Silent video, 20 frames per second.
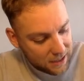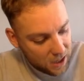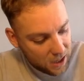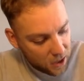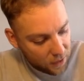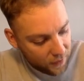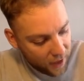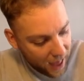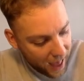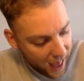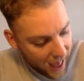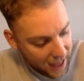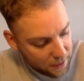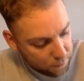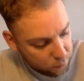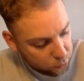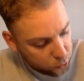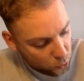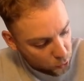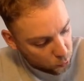of n
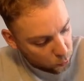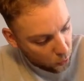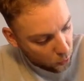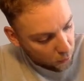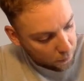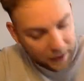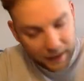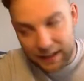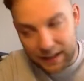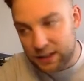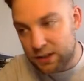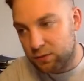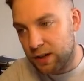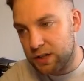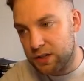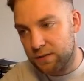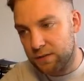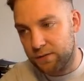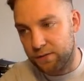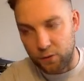plus 1, my
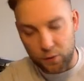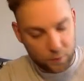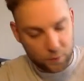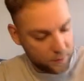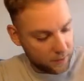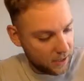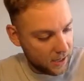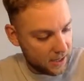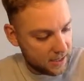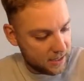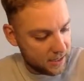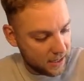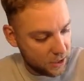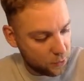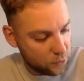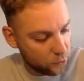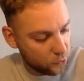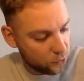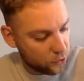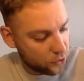iteration formula, is
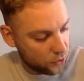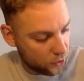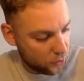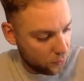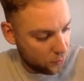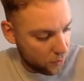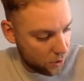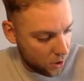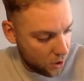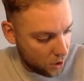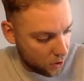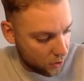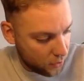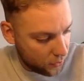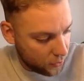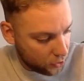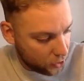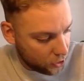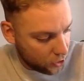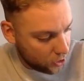equal to the
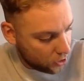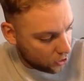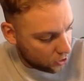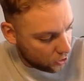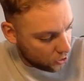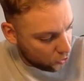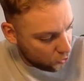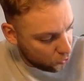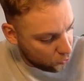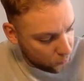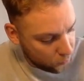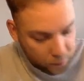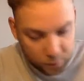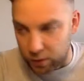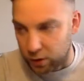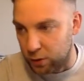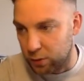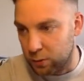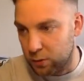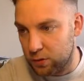cube
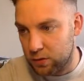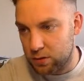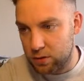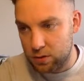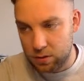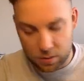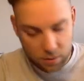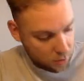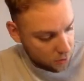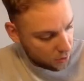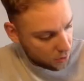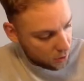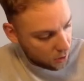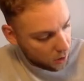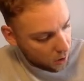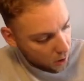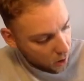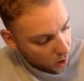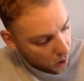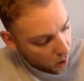root
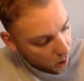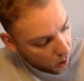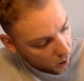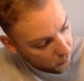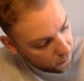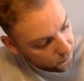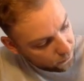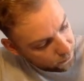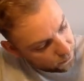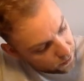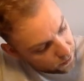of